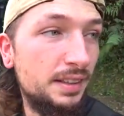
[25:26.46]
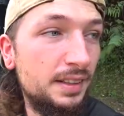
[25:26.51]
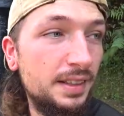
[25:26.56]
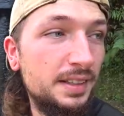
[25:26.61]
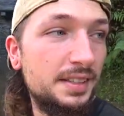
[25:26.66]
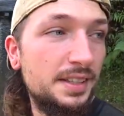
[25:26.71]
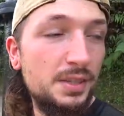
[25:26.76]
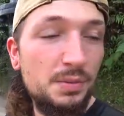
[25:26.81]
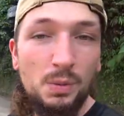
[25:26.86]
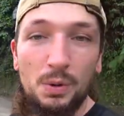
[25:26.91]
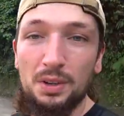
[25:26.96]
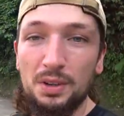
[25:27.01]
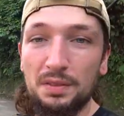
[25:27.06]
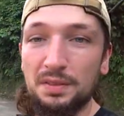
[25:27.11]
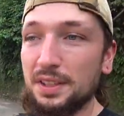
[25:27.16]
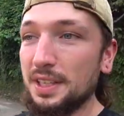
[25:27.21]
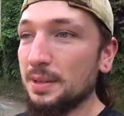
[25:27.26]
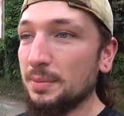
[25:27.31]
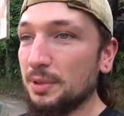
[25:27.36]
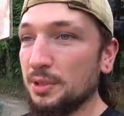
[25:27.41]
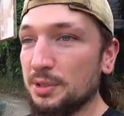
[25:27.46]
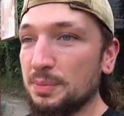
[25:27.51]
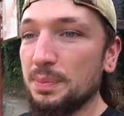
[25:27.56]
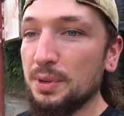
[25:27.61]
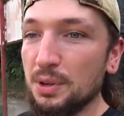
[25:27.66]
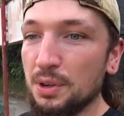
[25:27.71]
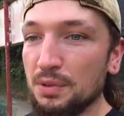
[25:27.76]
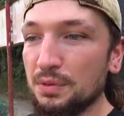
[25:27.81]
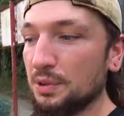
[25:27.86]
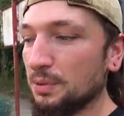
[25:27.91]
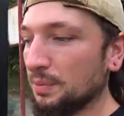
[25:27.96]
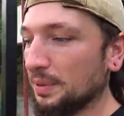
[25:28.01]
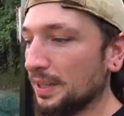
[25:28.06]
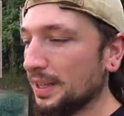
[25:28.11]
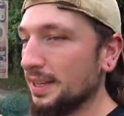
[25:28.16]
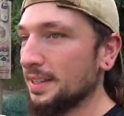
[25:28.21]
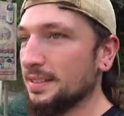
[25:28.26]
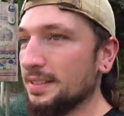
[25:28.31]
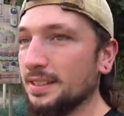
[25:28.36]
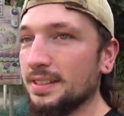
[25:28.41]
this is one of the most beautiful
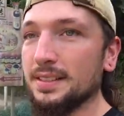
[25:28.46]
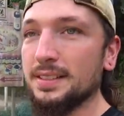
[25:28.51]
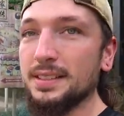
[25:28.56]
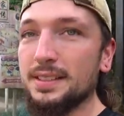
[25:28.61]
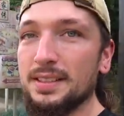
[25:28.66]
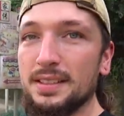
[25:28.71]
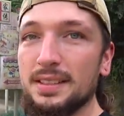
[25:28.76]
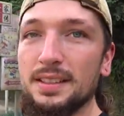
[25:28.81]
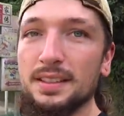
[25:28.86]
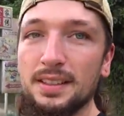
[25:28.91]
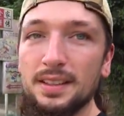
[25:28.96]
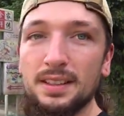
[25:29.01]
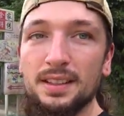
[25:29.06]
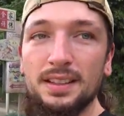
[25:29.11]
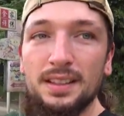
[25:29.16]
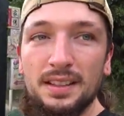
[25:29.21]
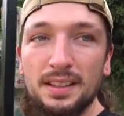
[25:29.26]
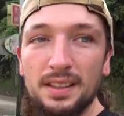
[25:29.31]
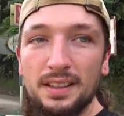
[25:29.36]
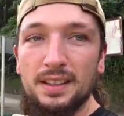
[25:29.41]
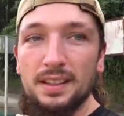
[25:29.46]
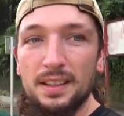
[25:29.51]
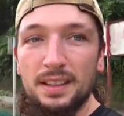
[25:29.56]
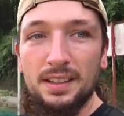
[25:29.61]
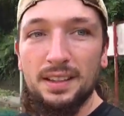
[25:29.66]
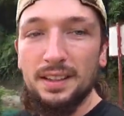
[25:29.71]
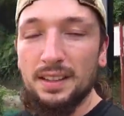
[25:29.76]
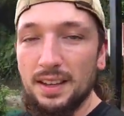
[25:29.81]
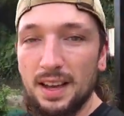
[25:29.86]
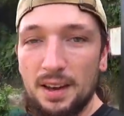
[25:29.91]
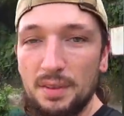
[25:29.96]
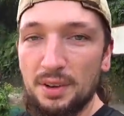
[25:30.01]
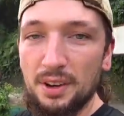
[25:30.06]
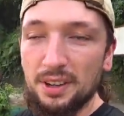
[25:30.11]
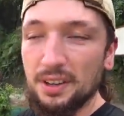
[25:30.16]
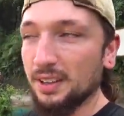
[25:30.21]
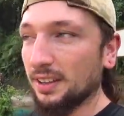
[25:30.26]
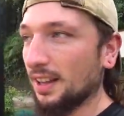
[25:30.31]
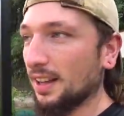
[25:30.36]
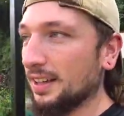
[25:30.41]
places ever.
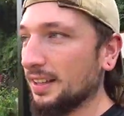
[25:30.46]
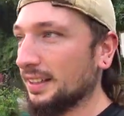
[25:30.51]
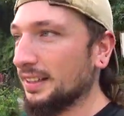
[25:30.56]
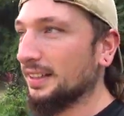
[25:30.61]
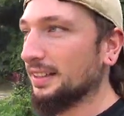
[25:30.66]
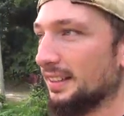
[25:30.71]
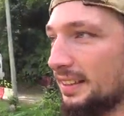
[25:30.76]
Like,